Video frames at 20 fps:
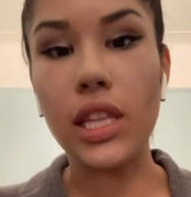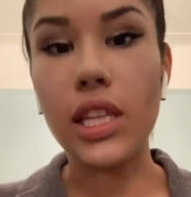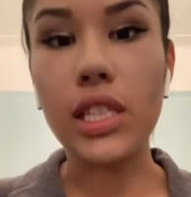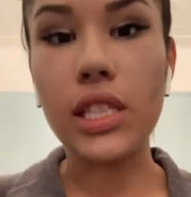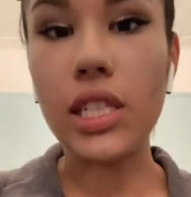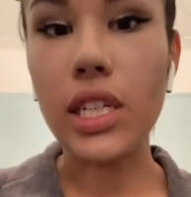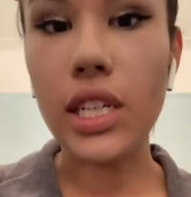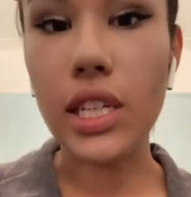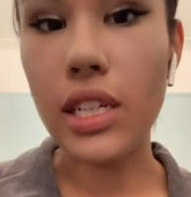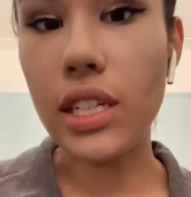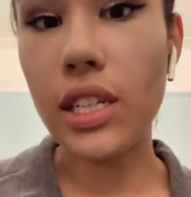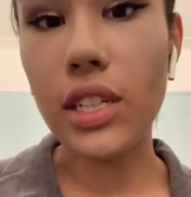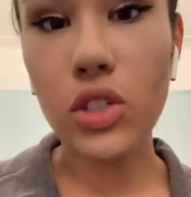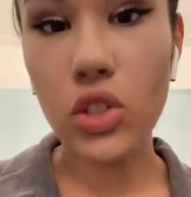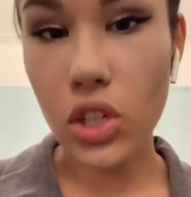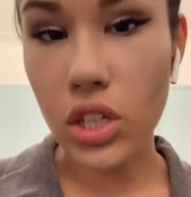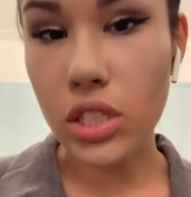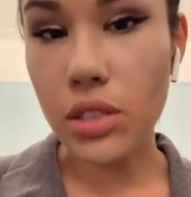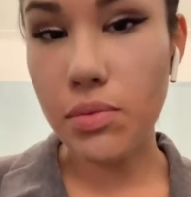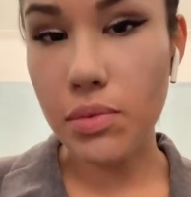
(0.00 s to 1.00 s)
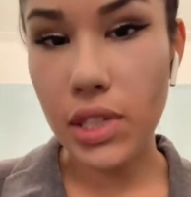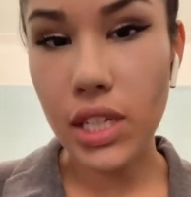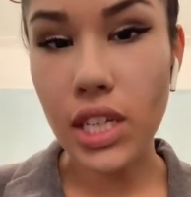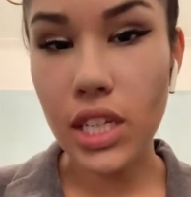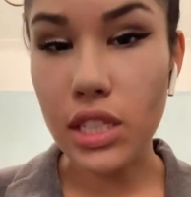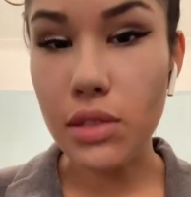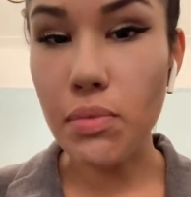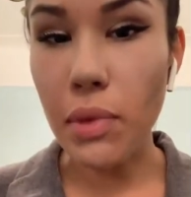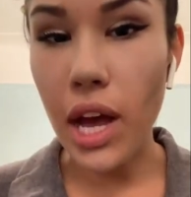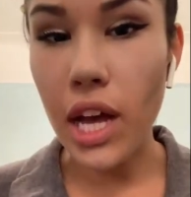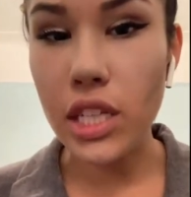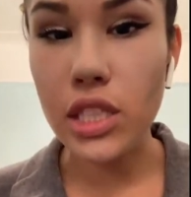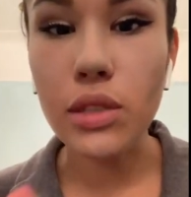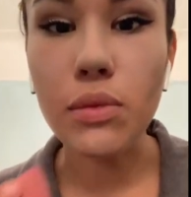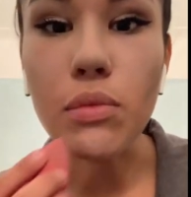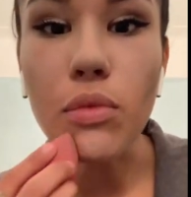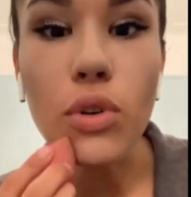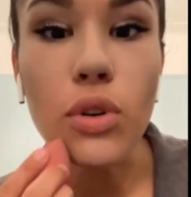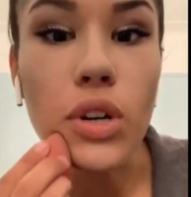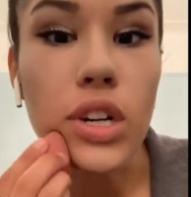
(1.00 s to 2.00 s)
this in? Trust me, it's
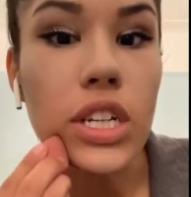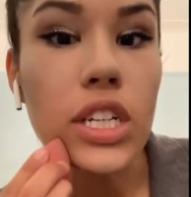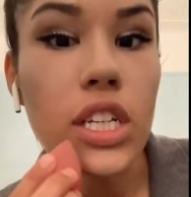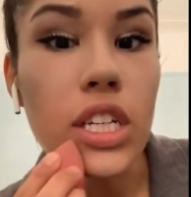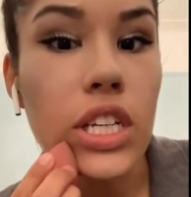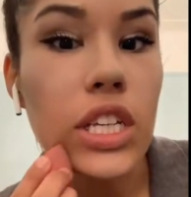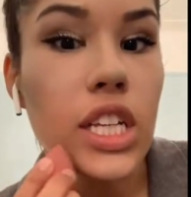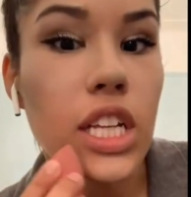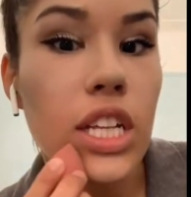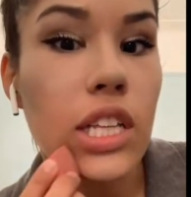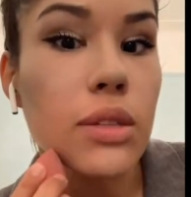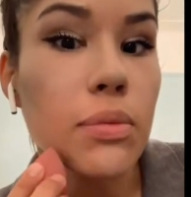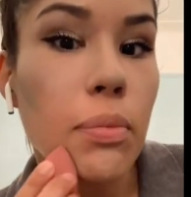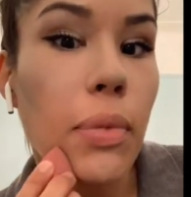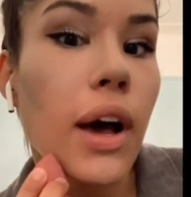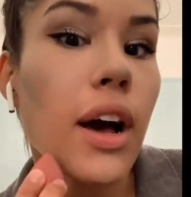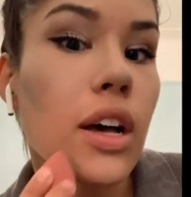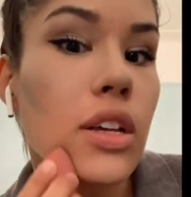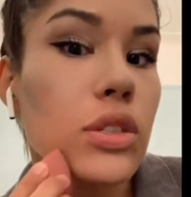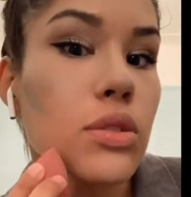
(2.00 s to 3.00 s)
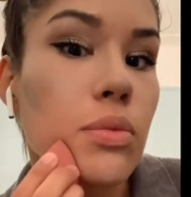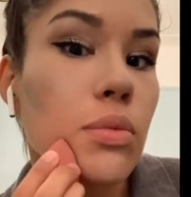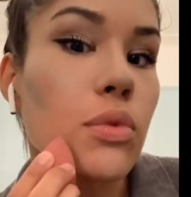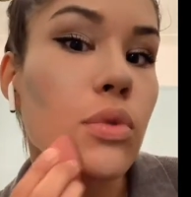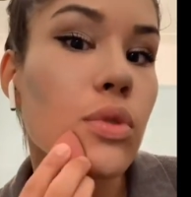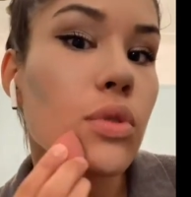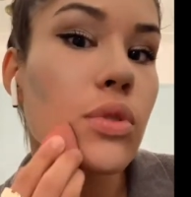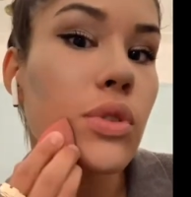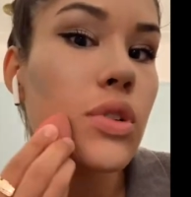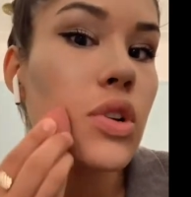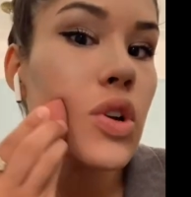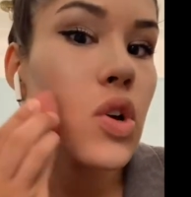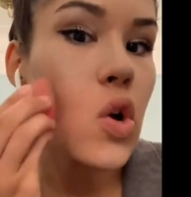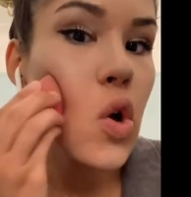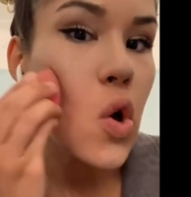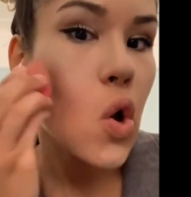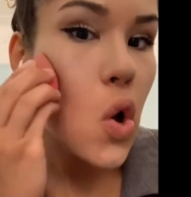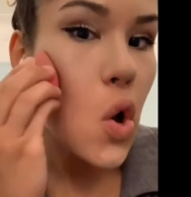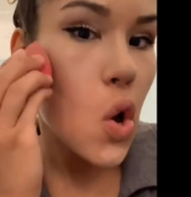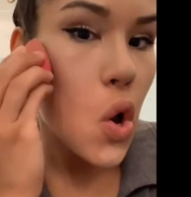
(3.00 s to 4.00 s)
possible, honey. It's possible.
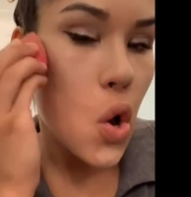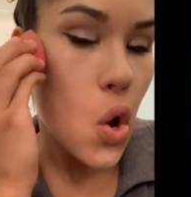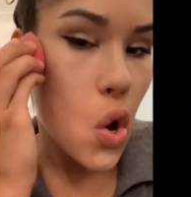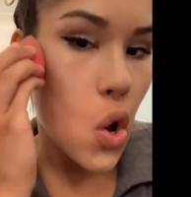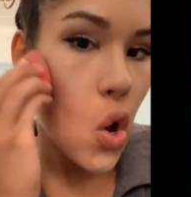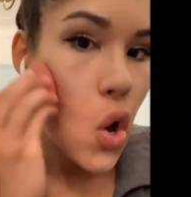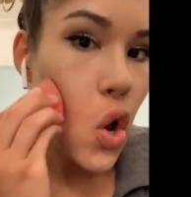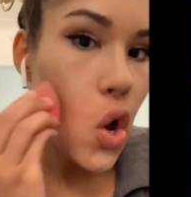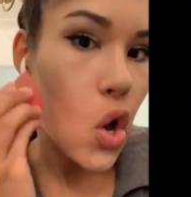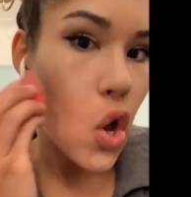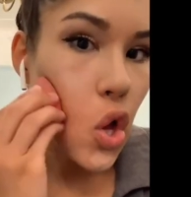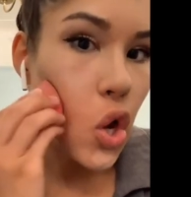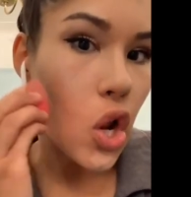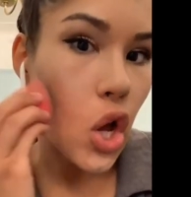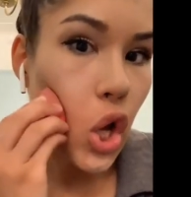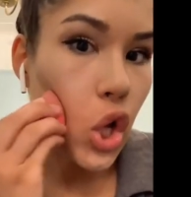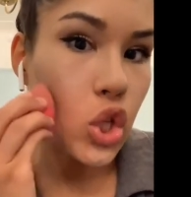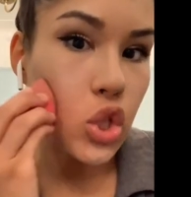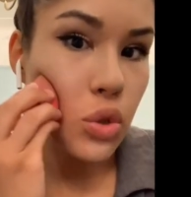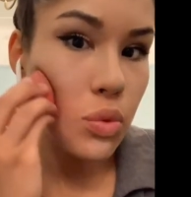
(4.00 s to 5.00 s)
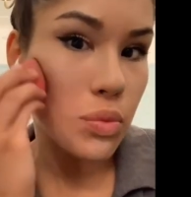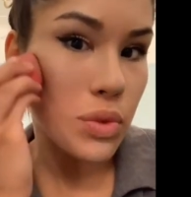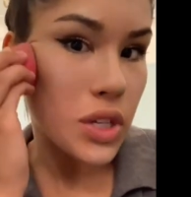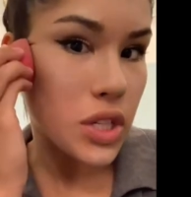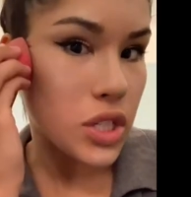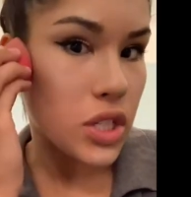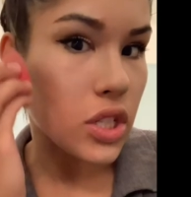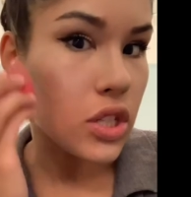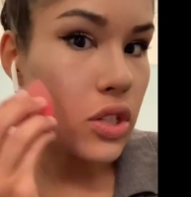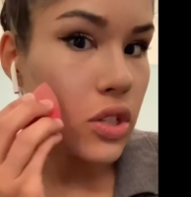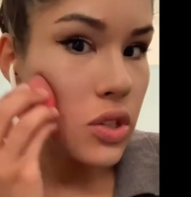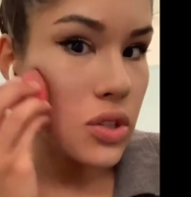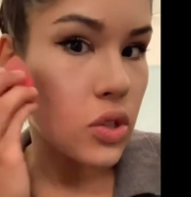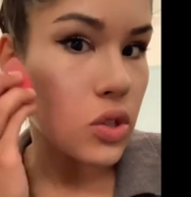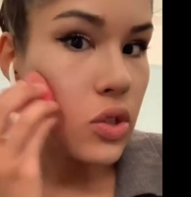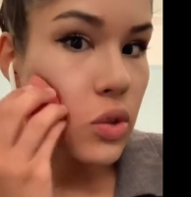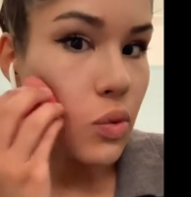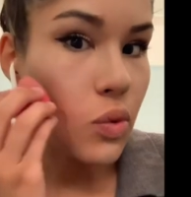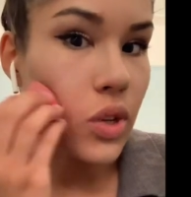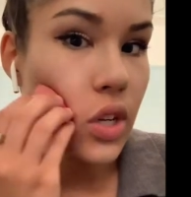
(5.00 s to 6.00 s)
And as you blend in,
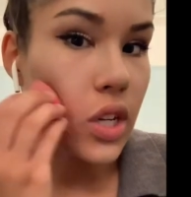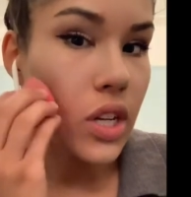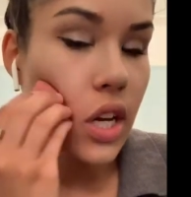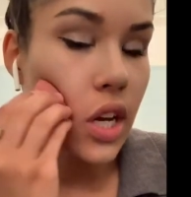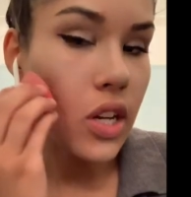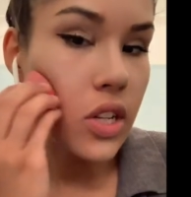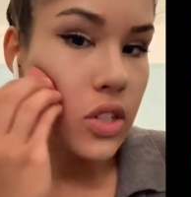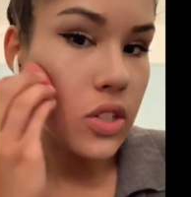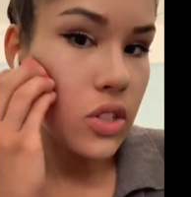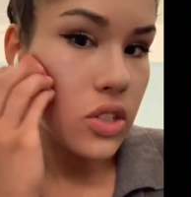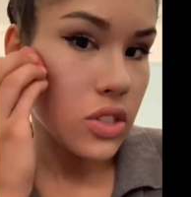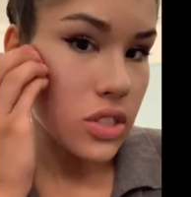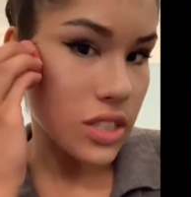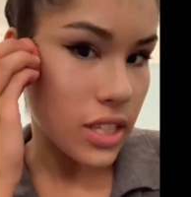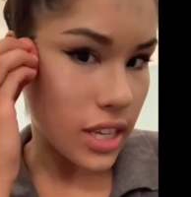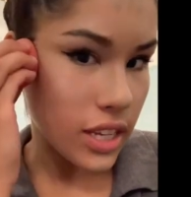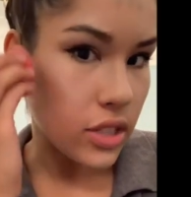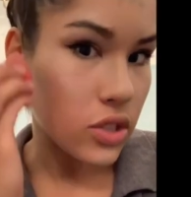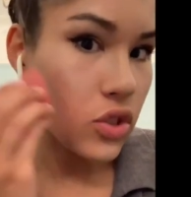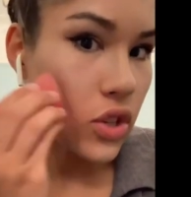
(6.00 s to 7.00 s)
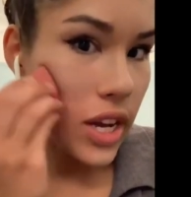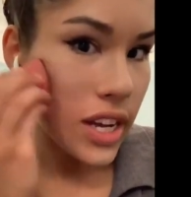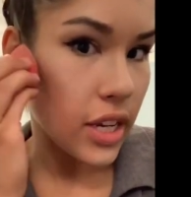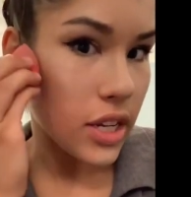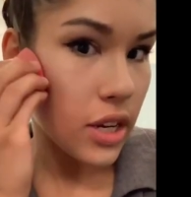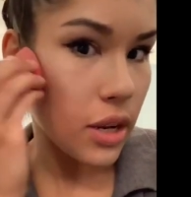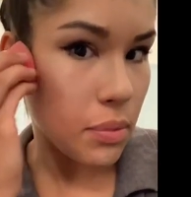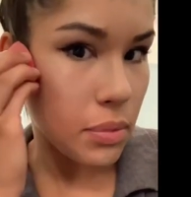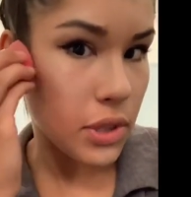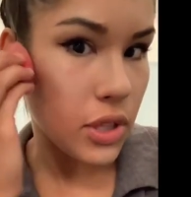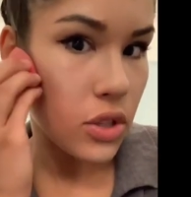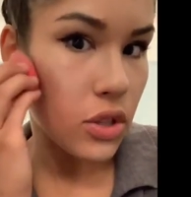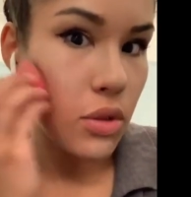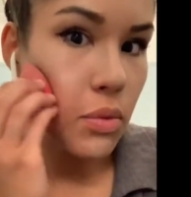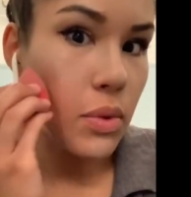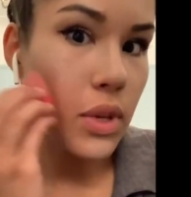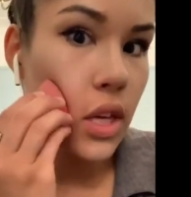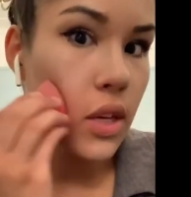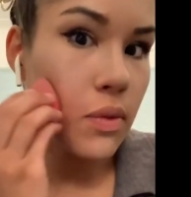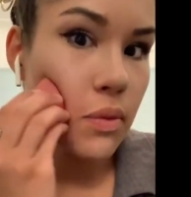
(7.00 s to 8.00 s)
you want to kind of just like drag it up a little
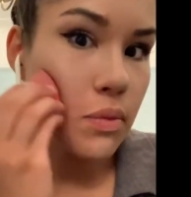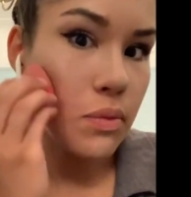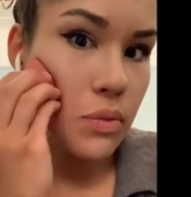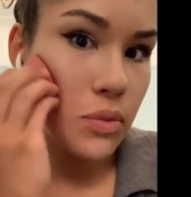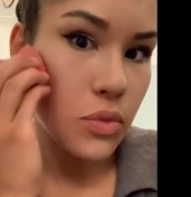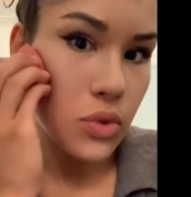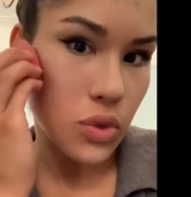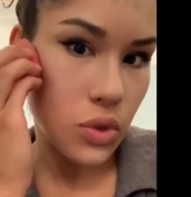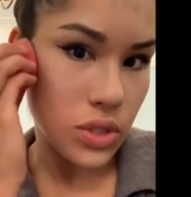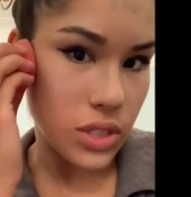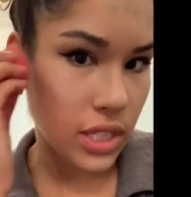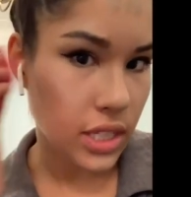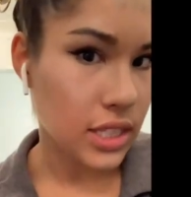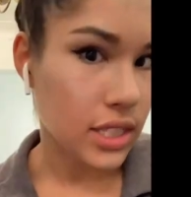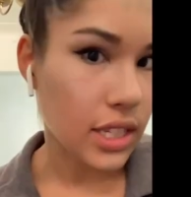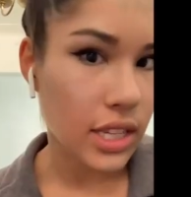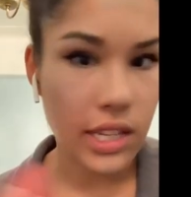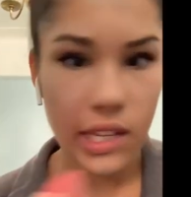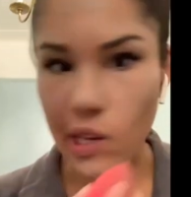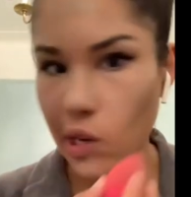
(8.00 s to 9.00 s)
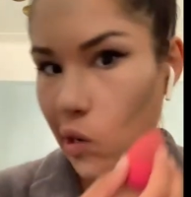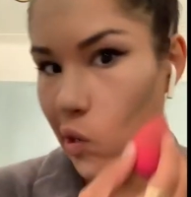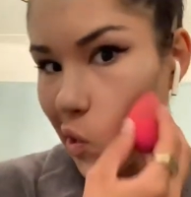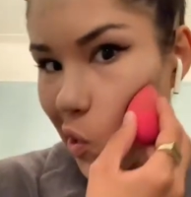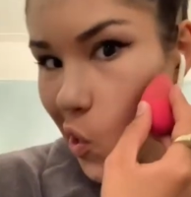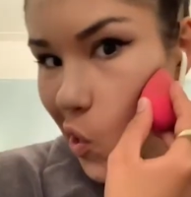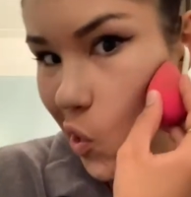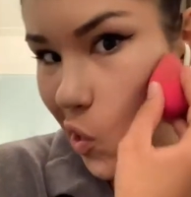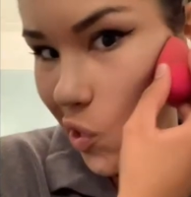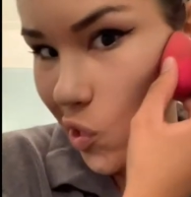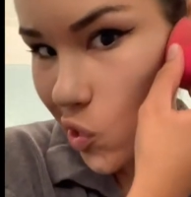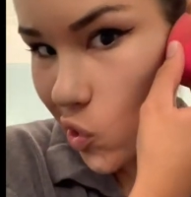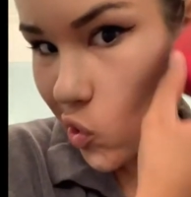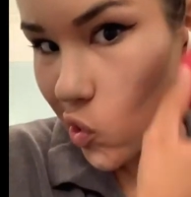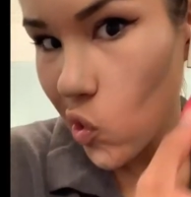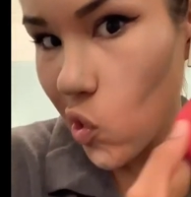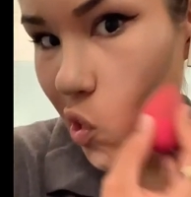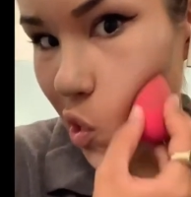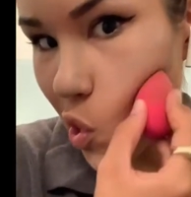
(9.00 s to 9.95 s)
bit so it's extending across.